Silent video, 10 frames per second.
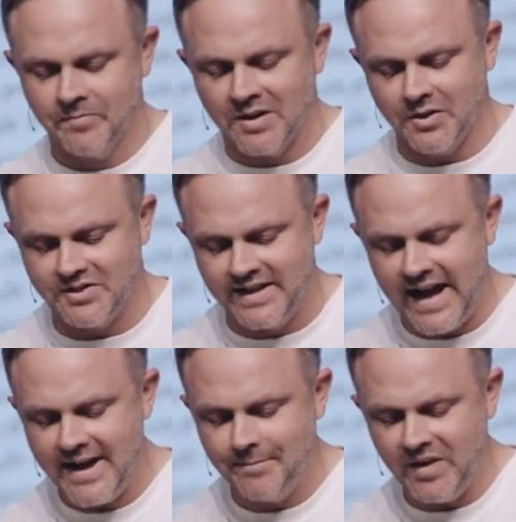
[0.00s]
So
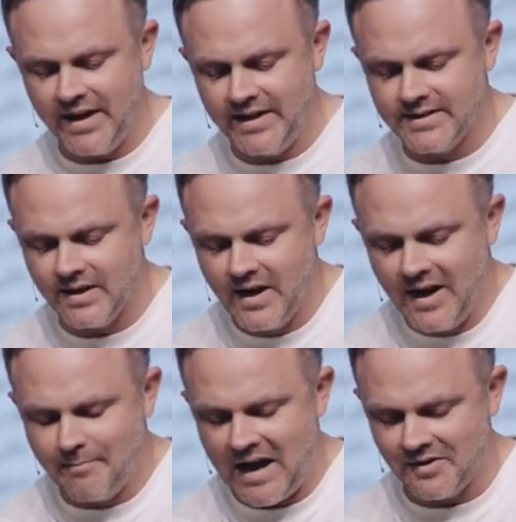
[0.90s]
today is
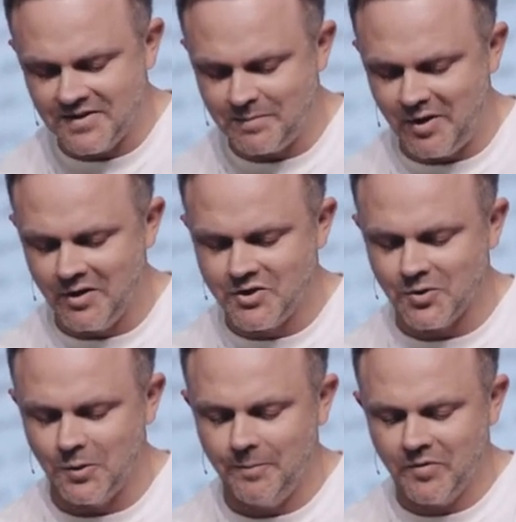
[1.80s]
about
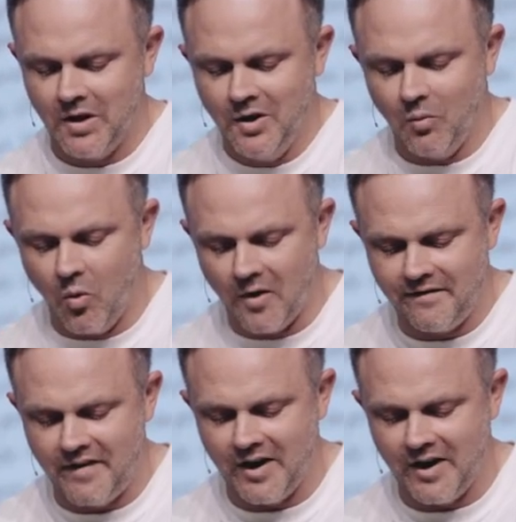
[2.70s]
spiritual warfare.